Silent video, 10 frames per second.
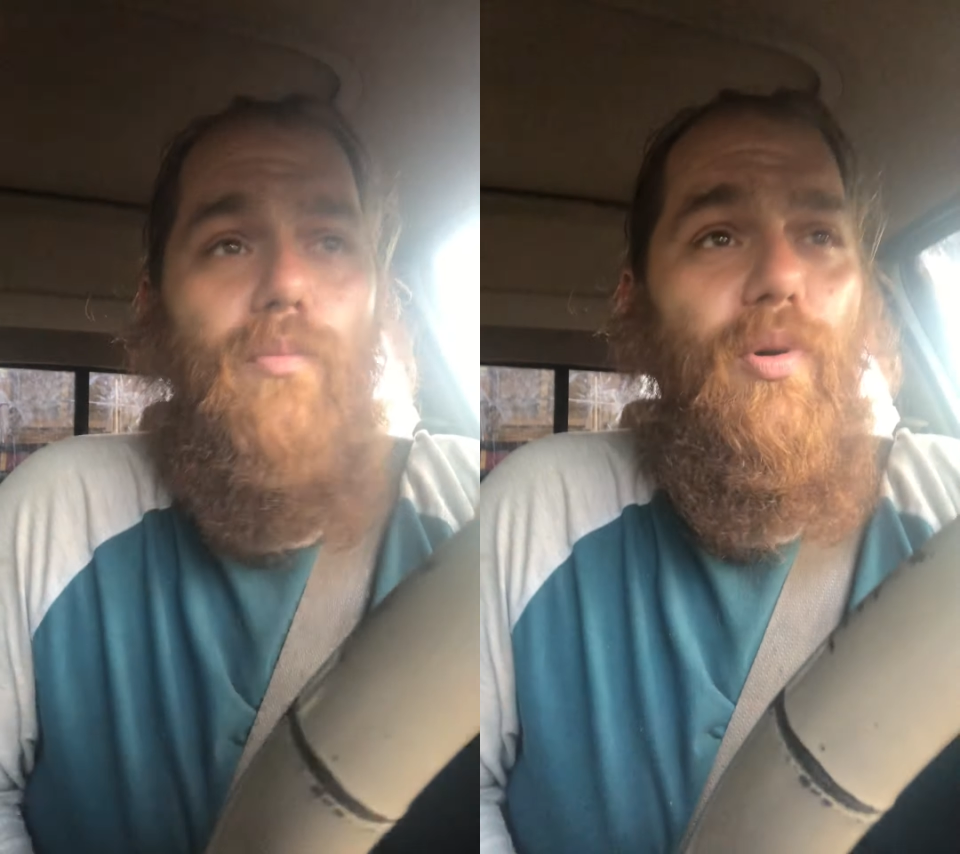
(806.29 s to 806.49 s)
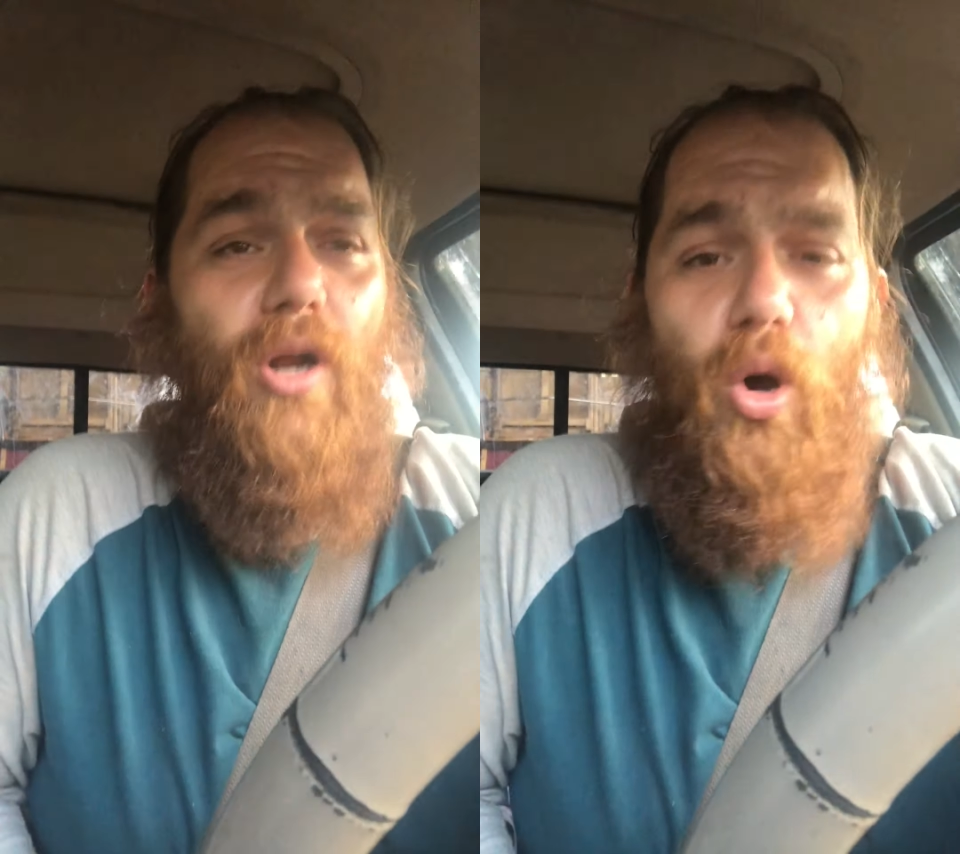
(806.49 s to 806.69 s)

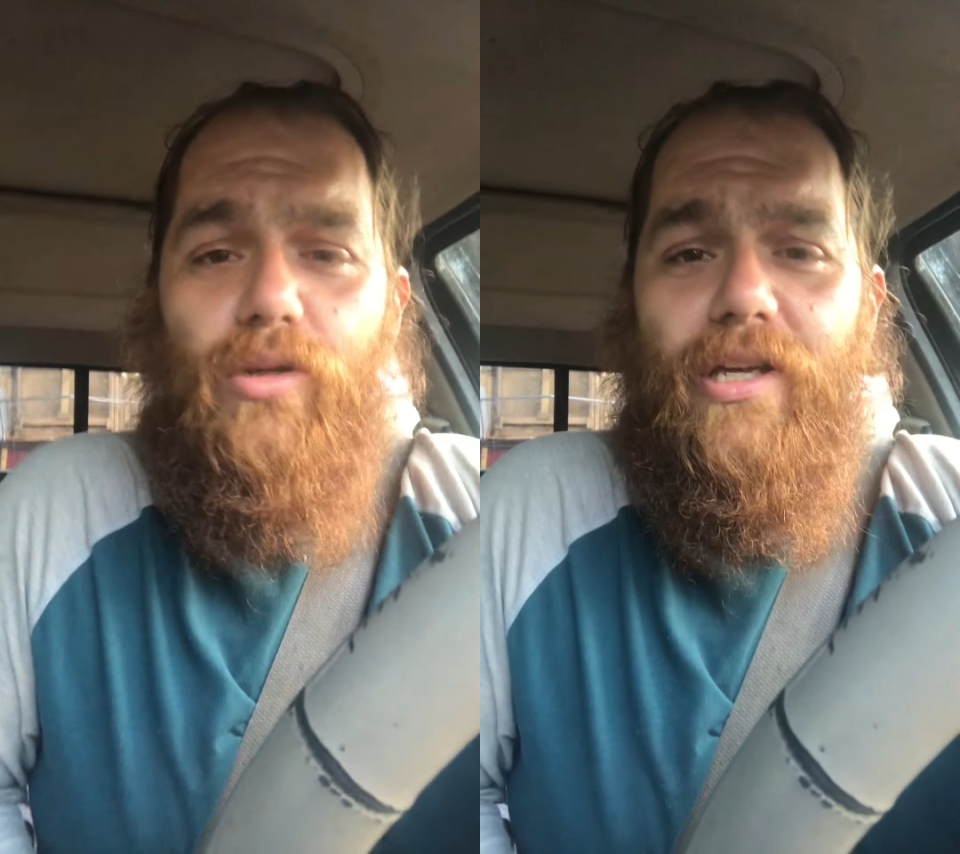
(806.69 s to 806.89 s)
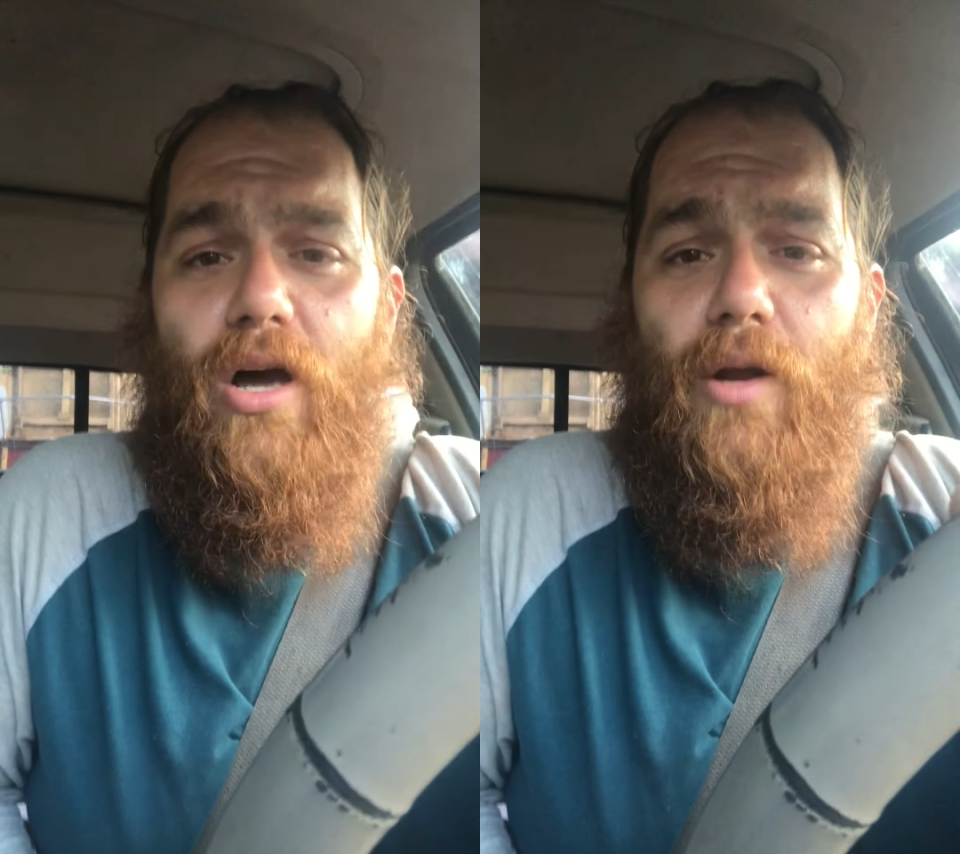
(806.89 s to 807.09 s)
but
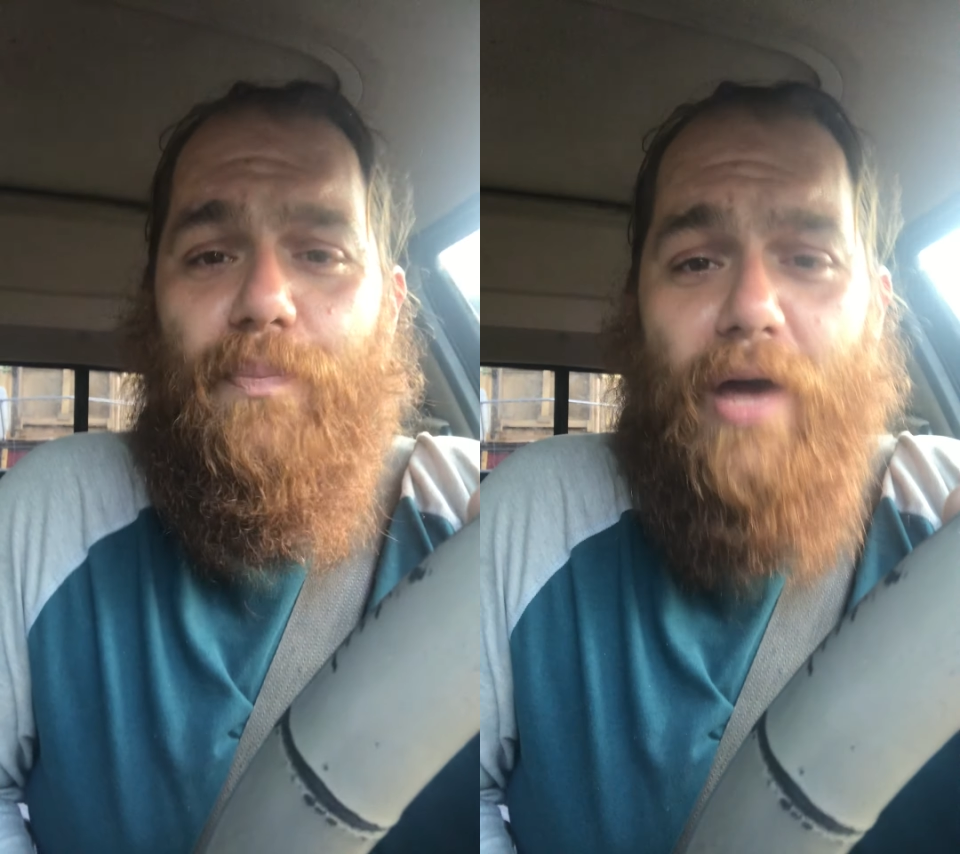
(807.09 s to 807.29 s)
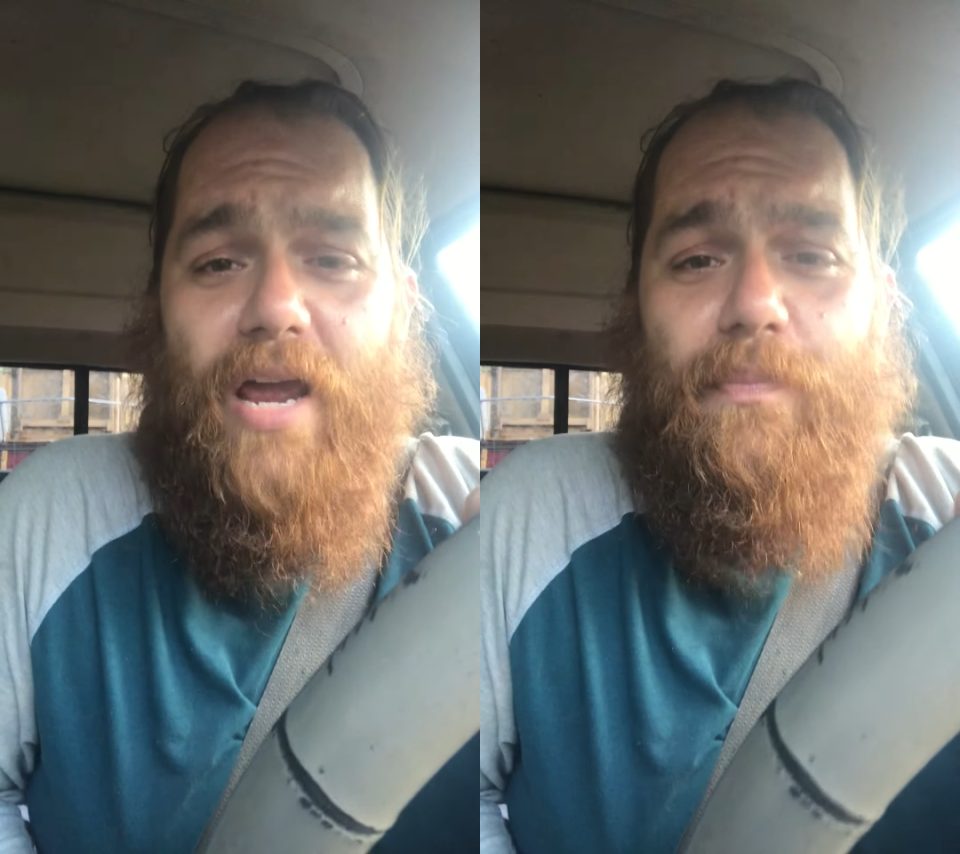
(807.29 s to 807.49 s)
only on
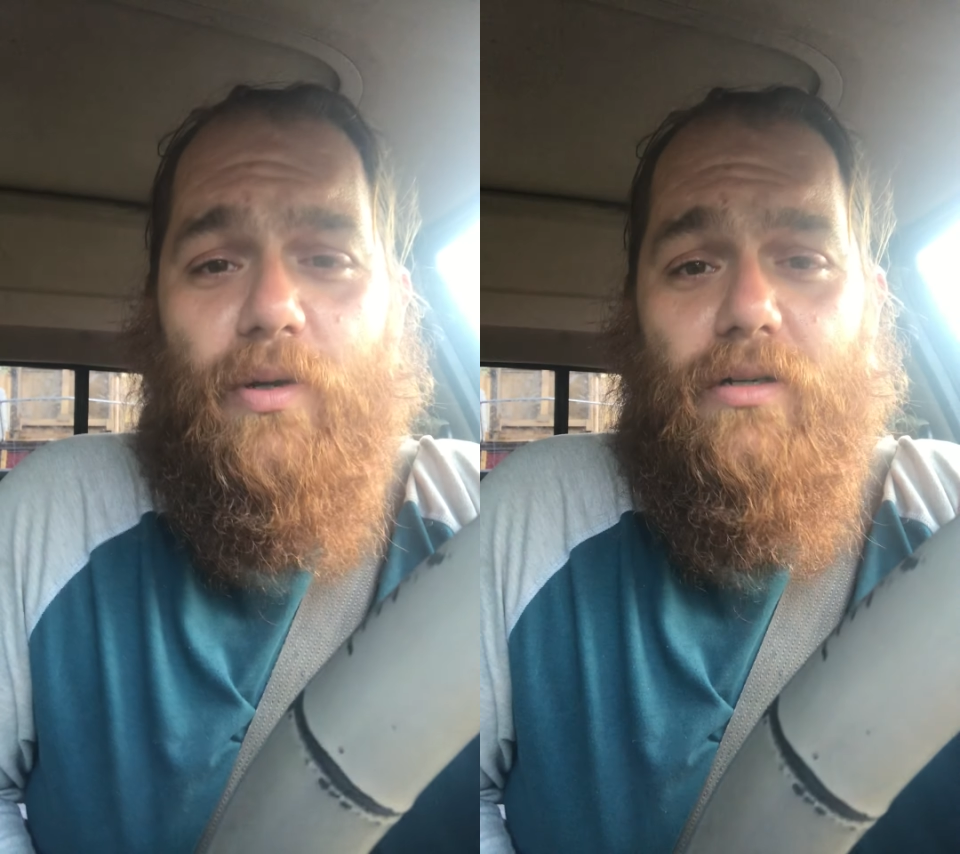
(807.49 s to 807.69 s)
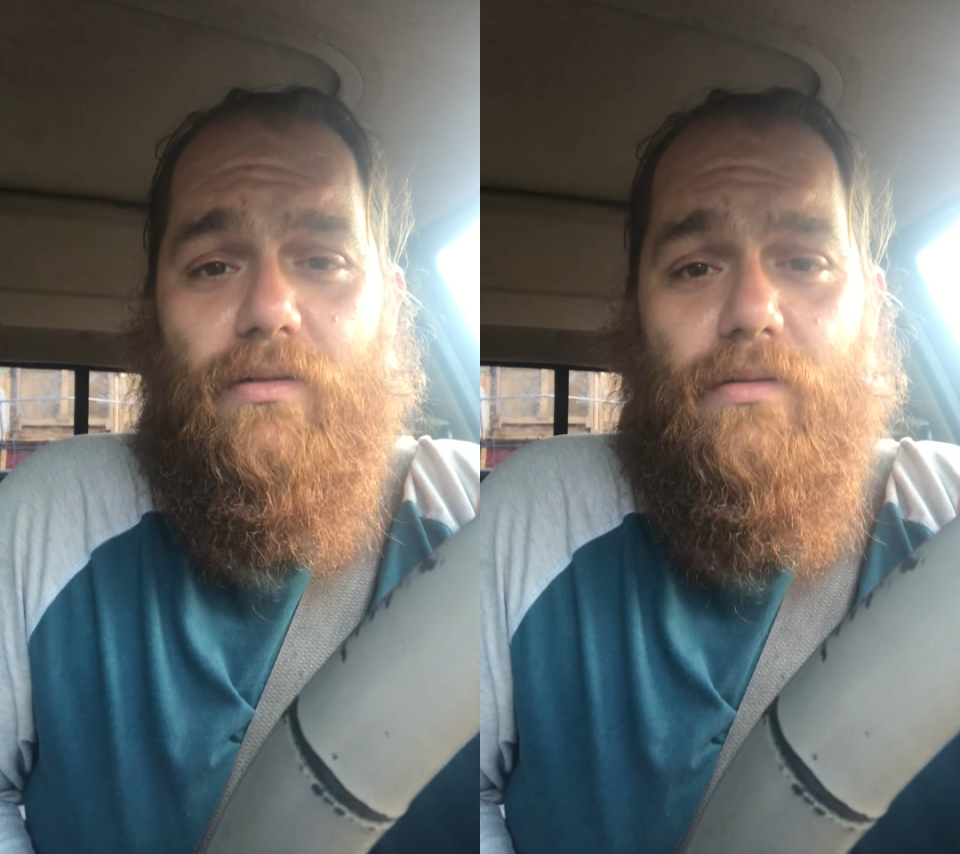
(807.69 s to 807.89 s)
paper.